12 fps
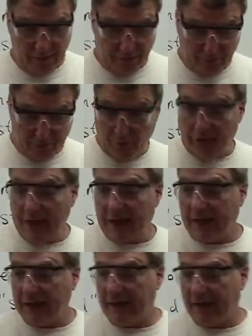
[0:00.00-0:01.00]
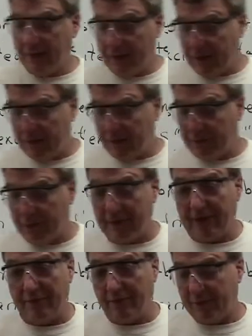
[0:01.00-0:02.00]
spraying them into the
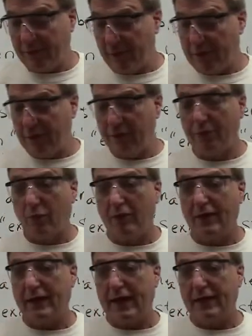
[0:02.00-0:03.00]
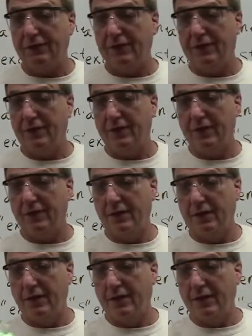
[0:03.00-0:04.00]
flame. So here's boric acid,
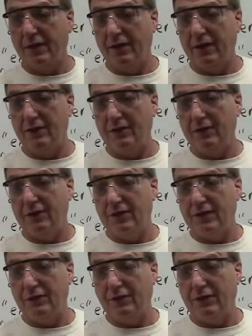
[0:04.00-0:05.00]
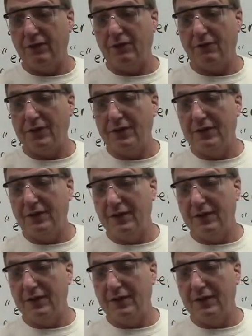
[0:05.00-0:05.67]
and you can see it's very green.